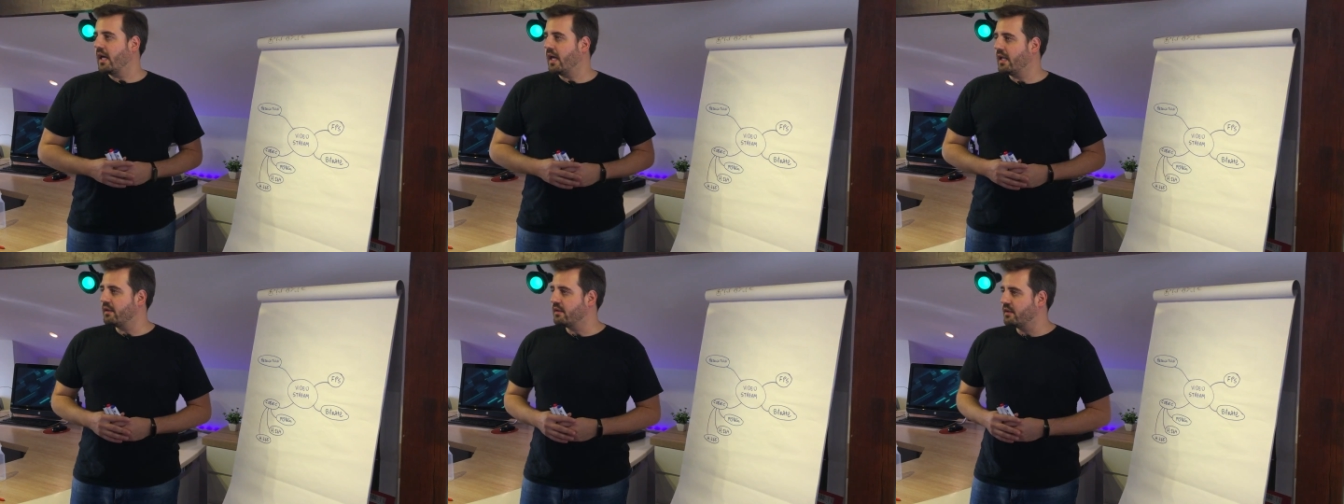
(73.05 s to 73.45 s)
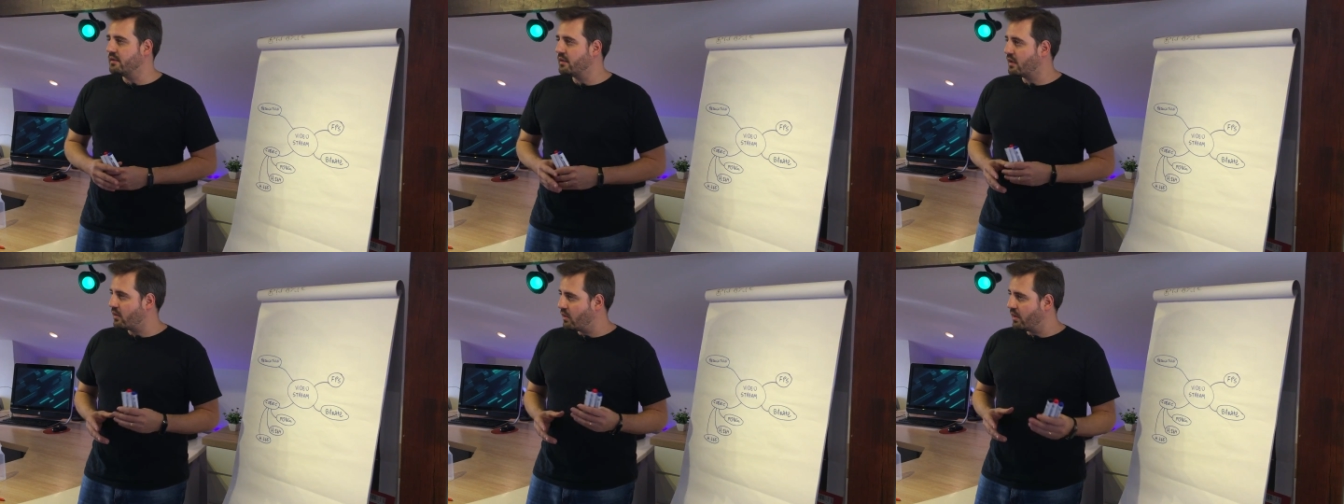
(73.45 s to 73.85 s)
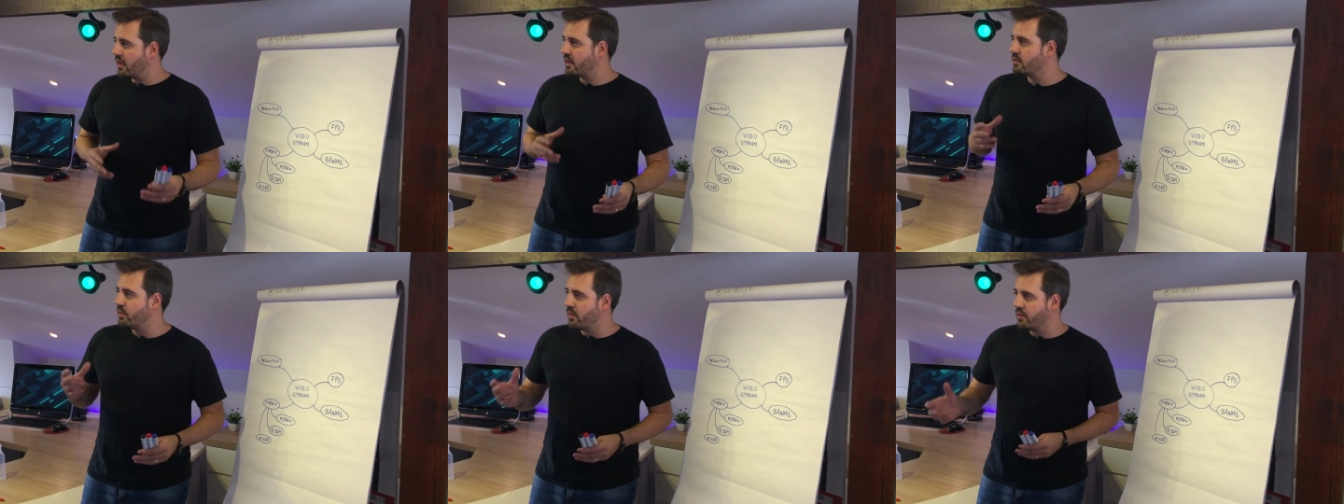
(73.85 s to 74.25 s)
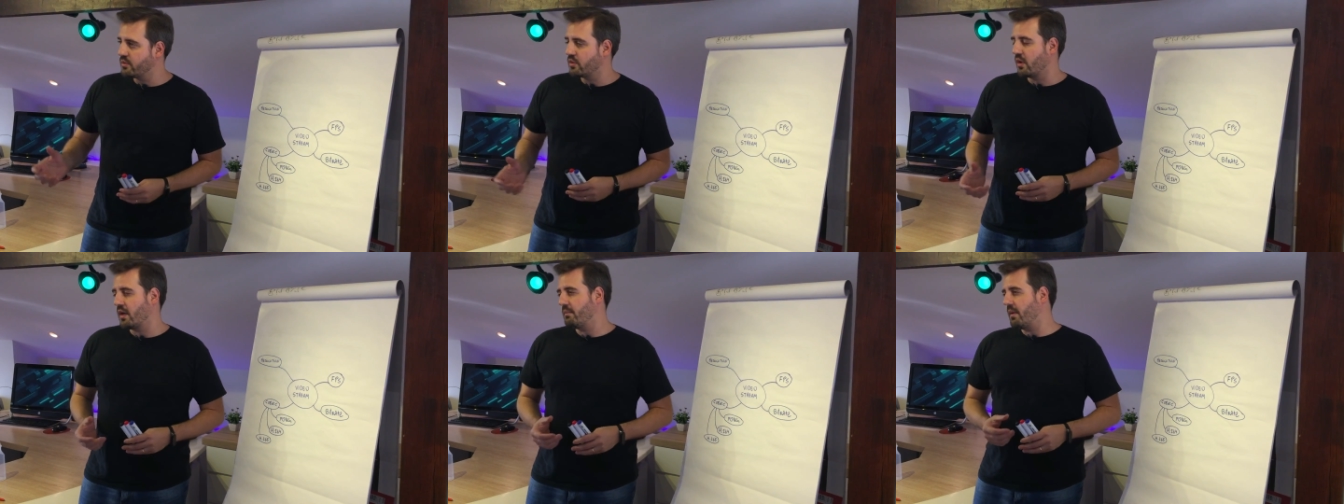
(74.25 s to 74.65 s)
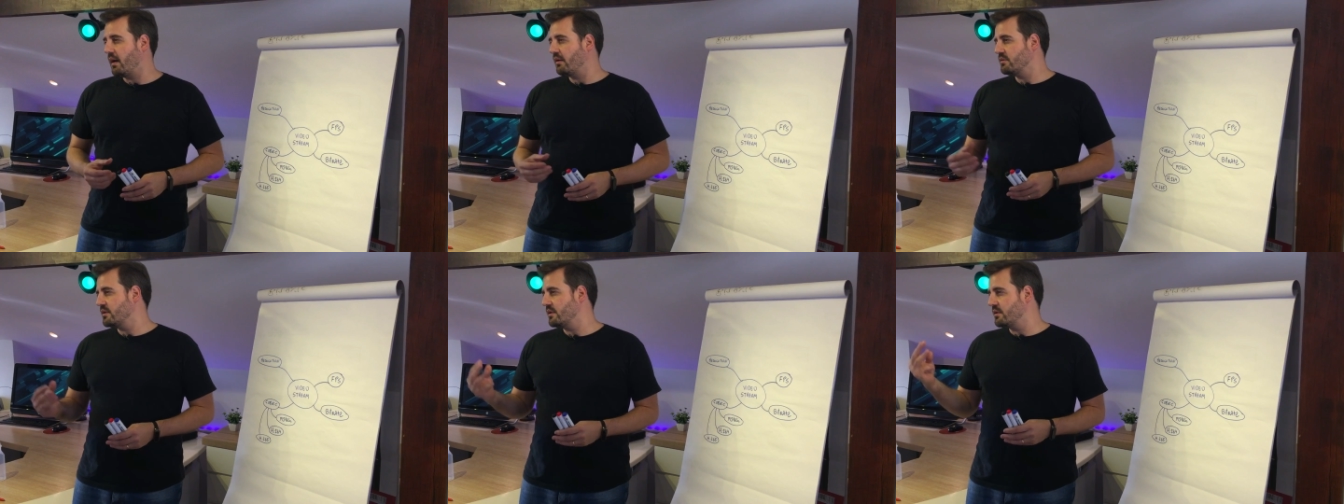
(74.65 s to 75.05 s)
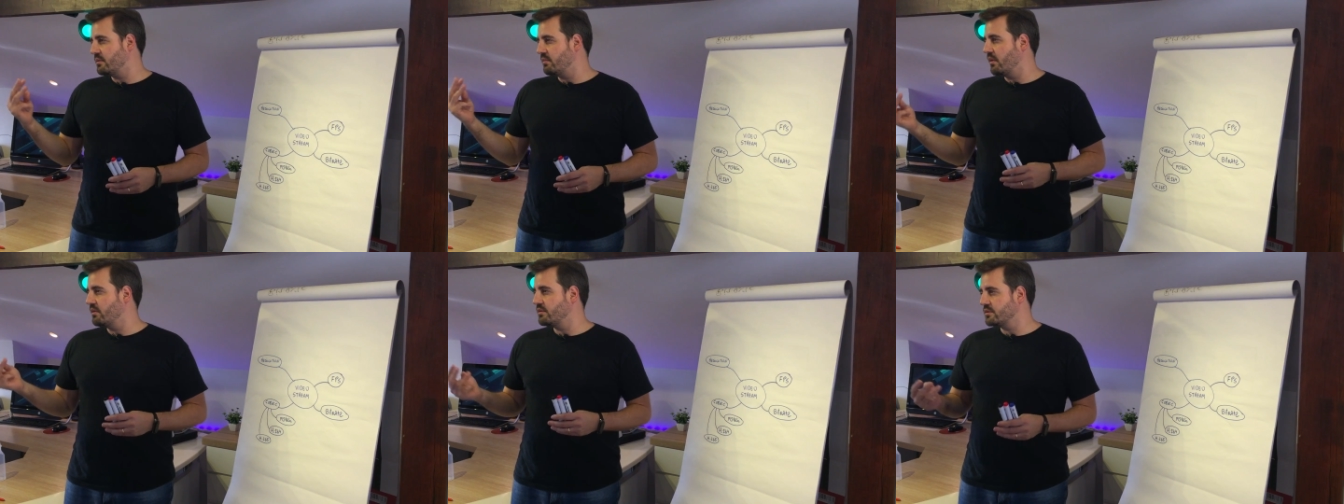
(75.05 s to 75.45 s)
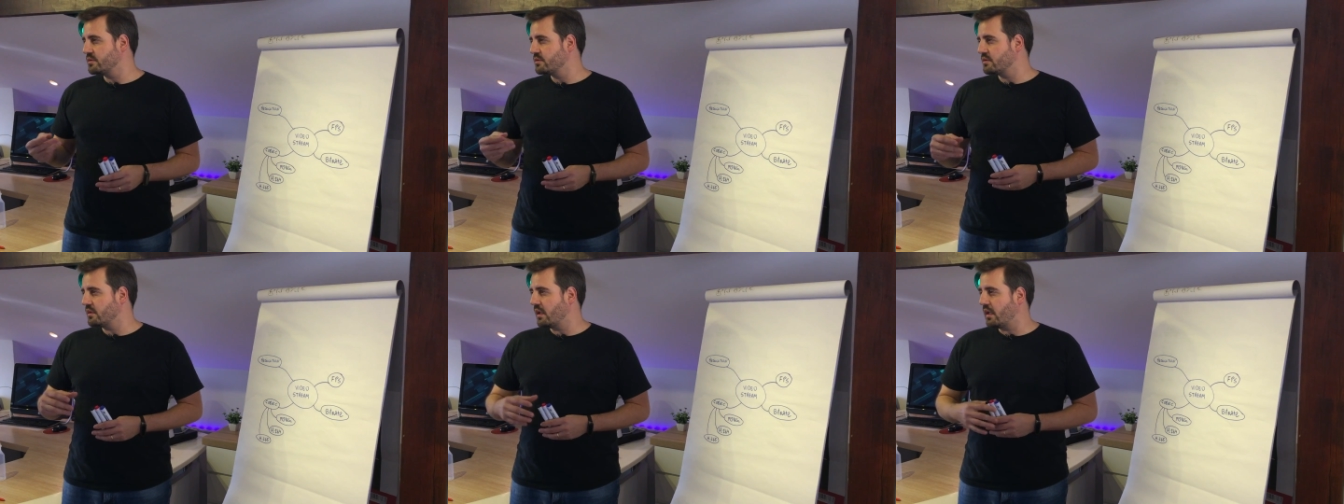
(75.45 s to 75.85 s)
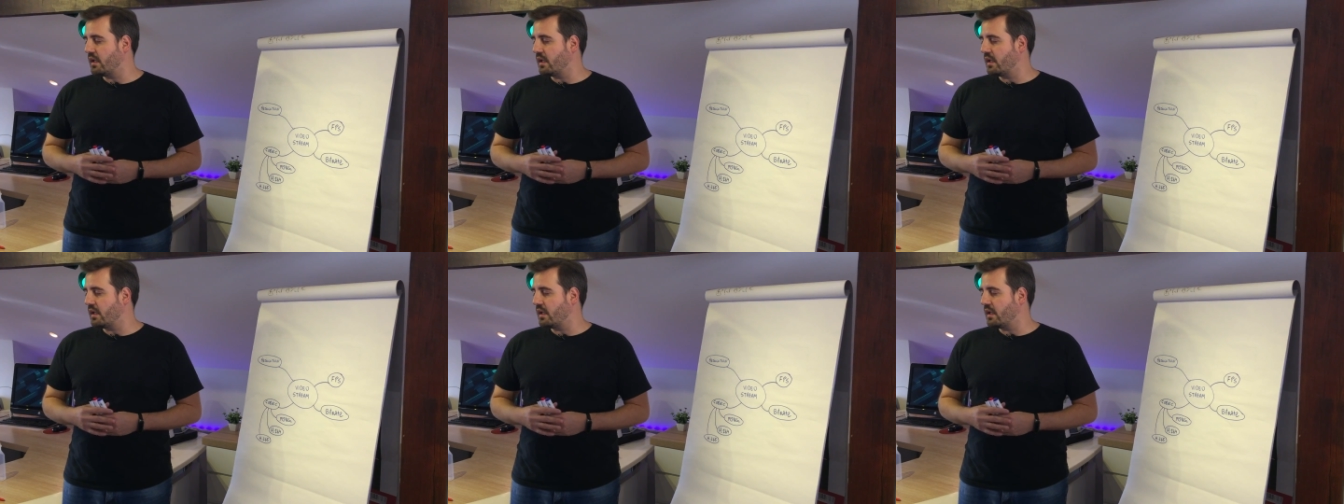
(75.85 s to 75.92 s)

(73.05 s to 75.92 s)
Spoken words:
And in the codec we will talk about the most